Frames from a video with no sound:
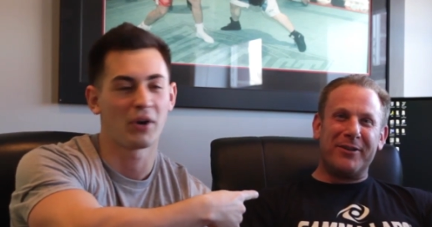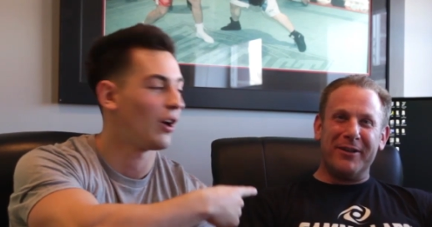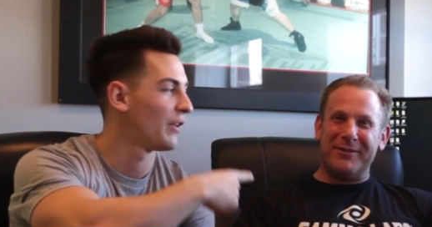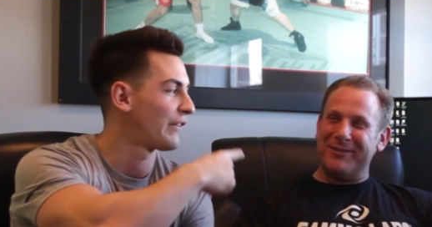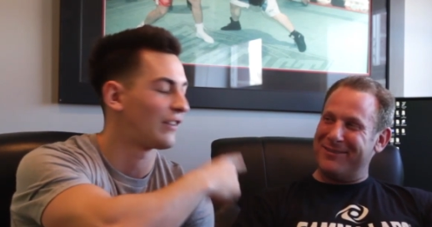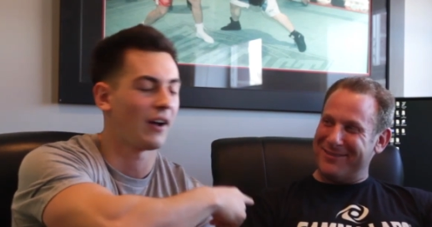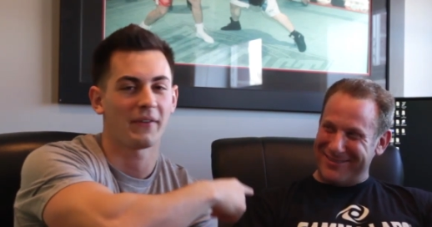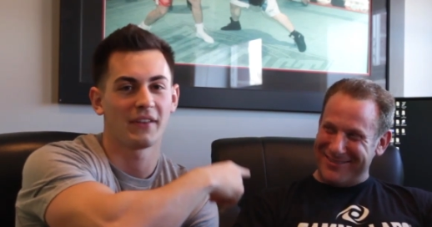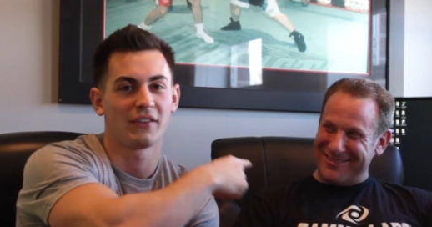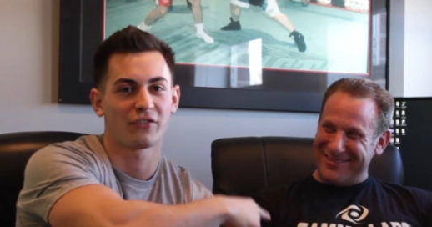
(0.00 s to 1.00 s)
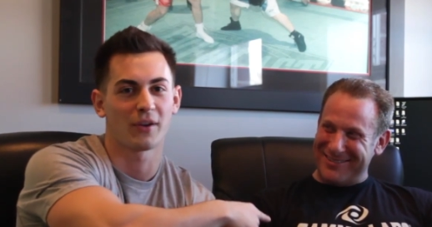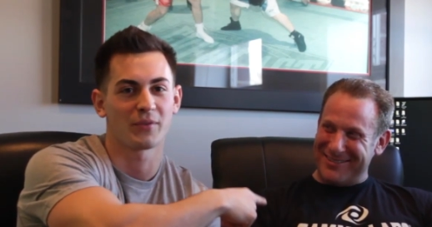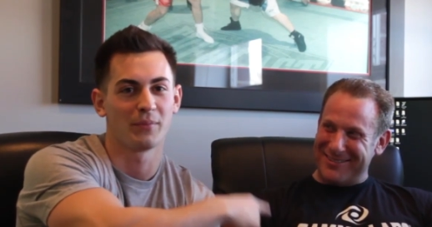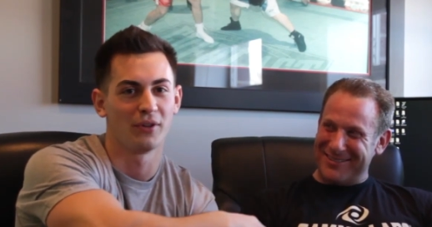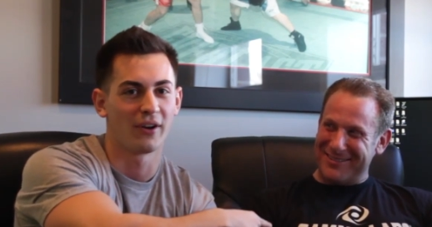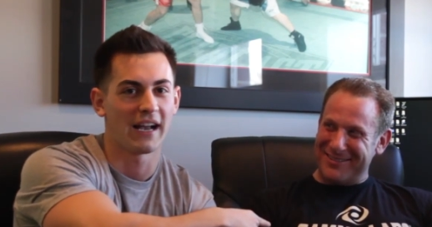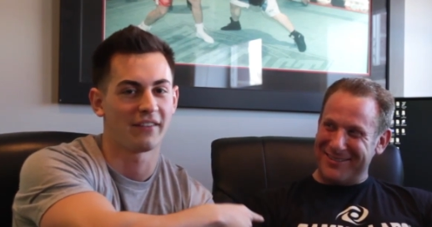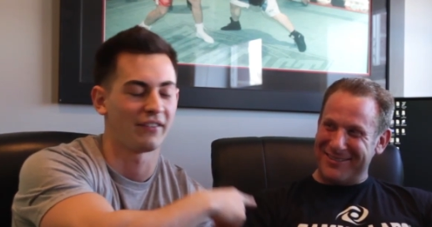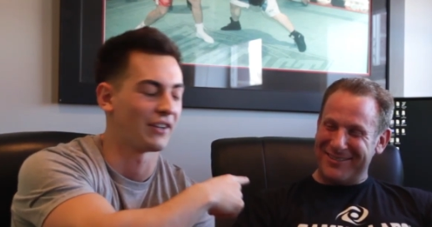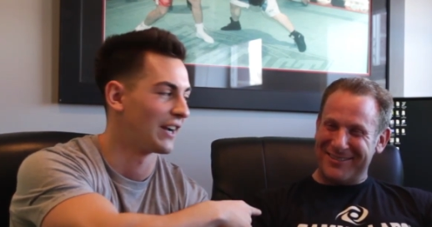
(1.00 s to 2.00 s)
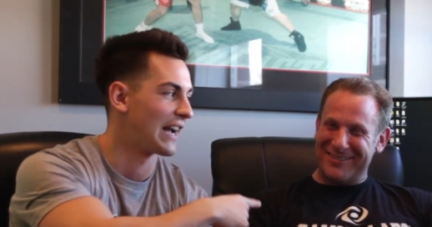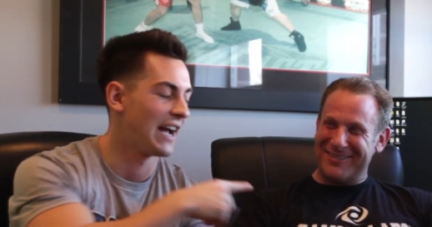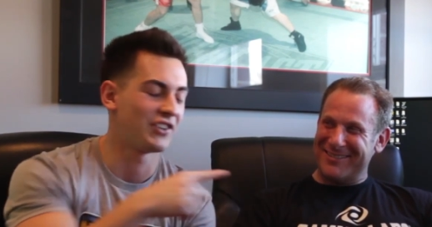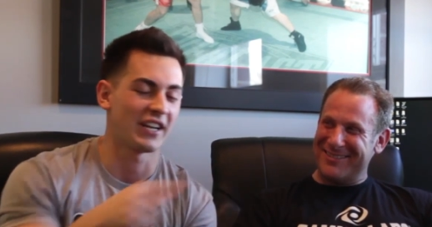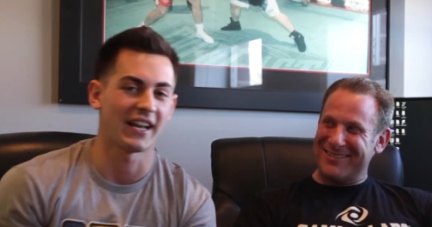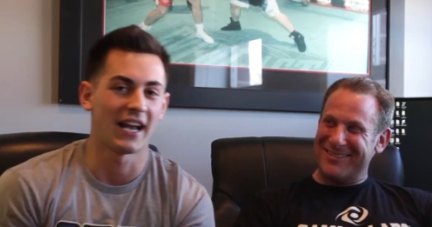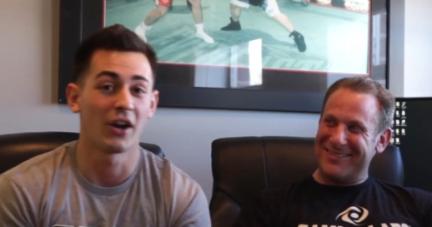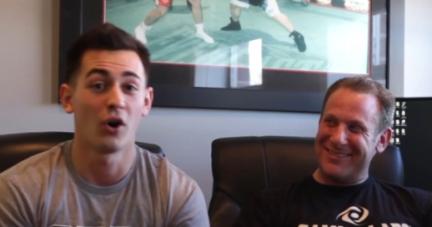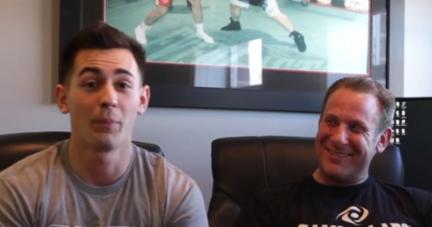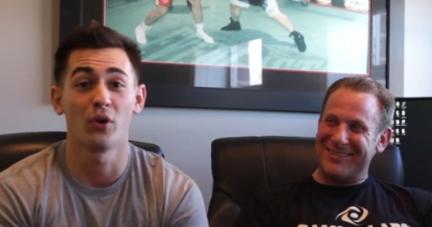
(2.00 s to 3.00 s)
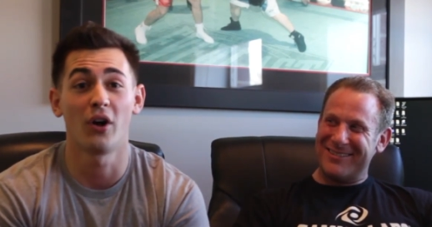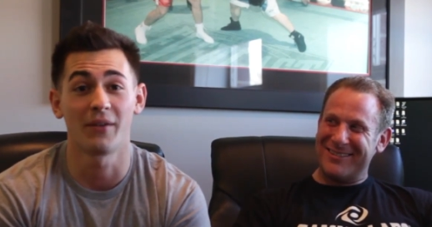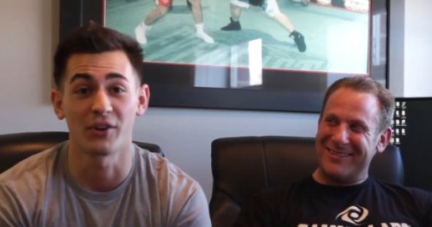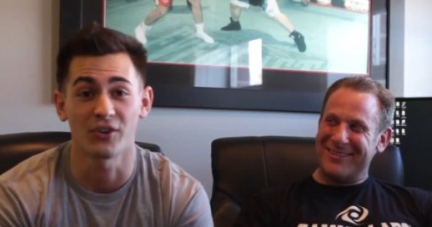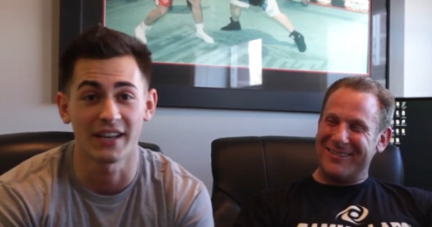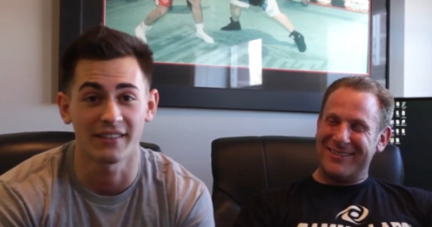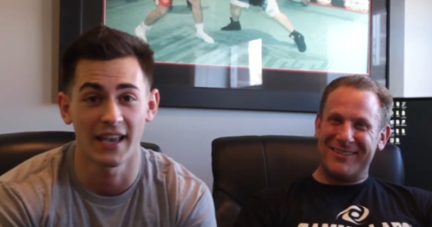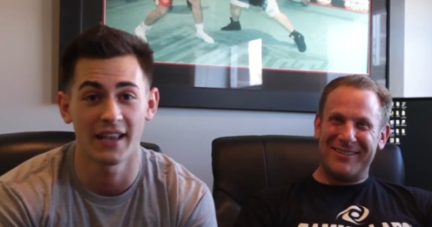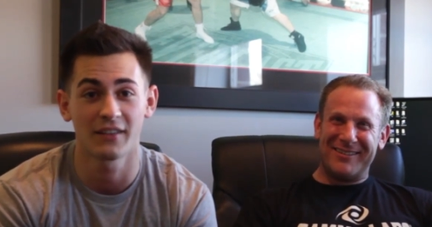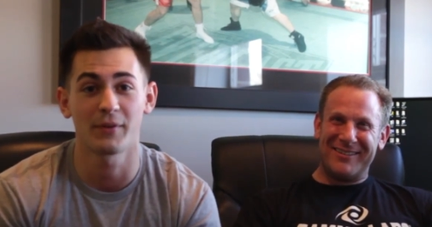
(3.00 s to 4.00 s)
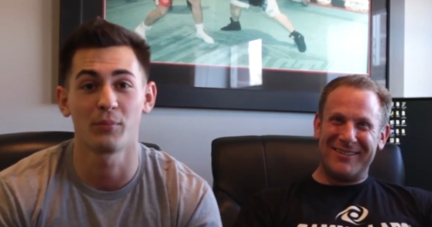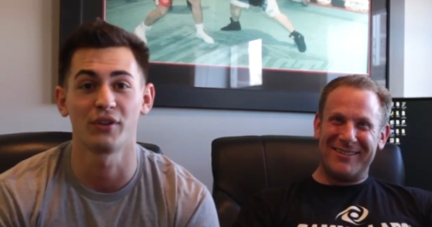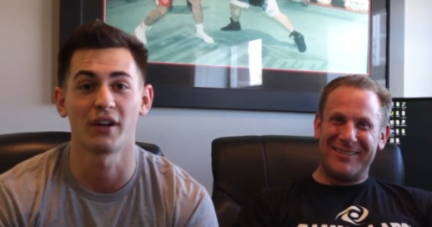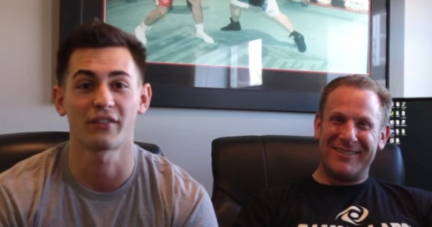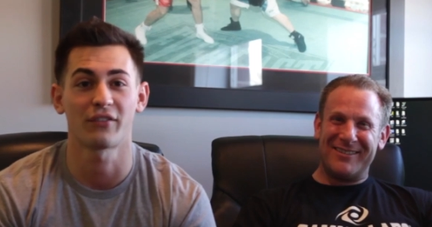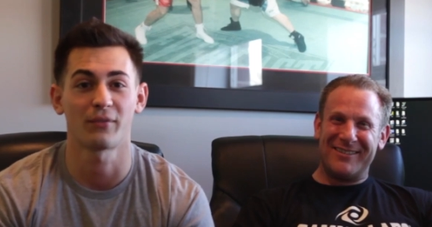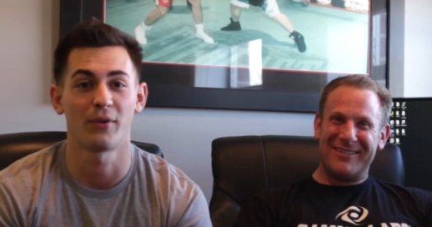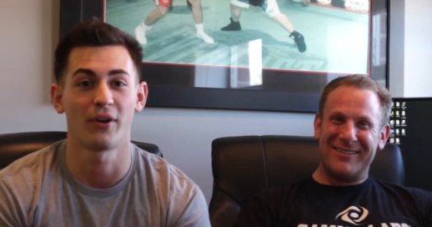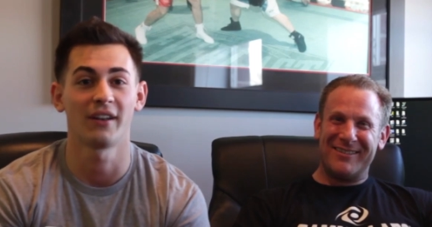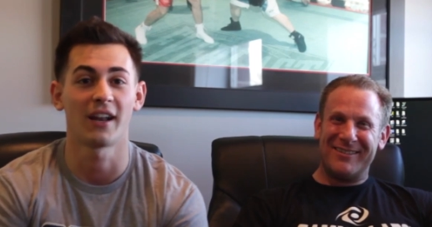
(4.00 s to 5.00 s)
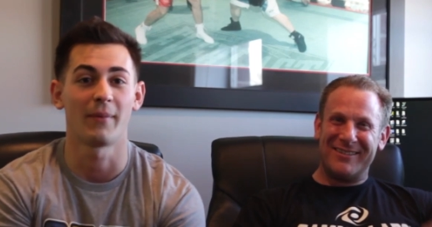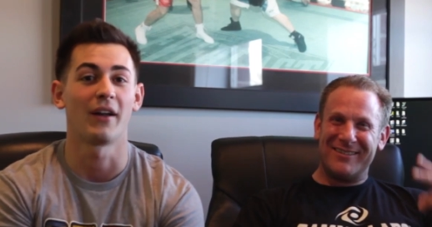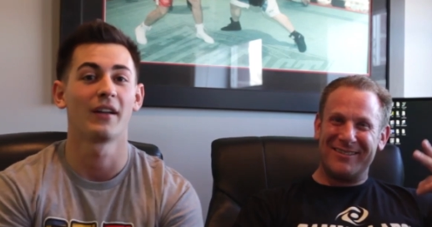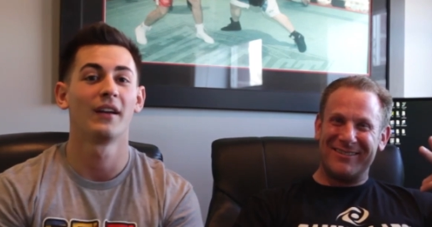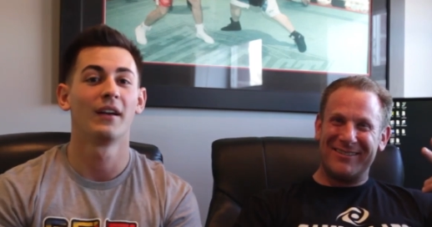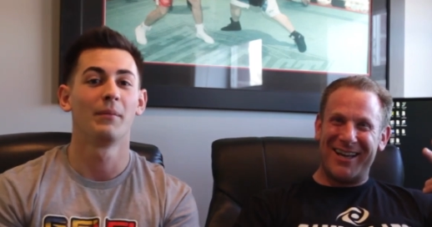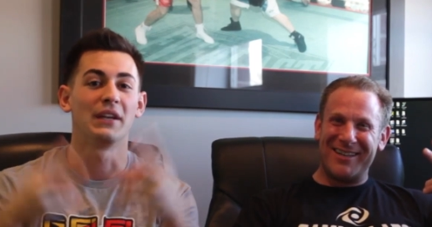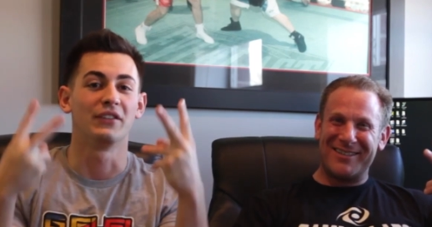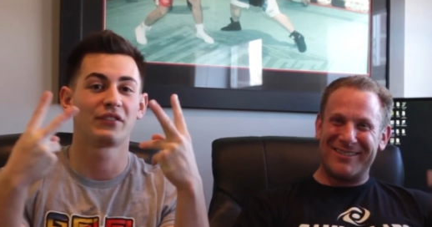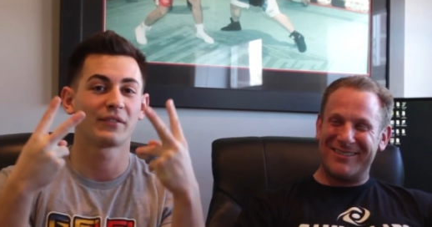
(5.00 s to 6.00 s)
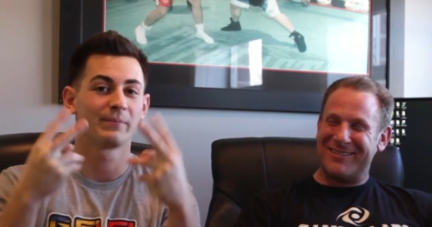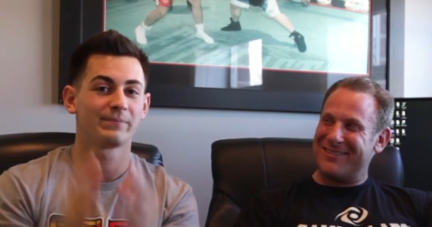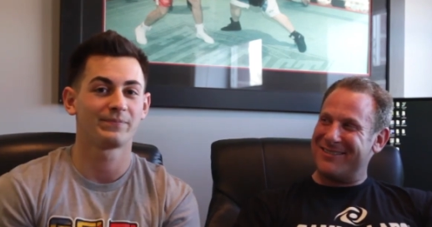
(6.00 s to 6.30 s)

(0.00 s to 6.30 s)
Speaker 1: Put all his stuff in the description below, guys. He's a good guy. Check it out. Hope you all have a great day. It's been your boy, Doug Censor Martin, and I'm out. Thanks. Peace.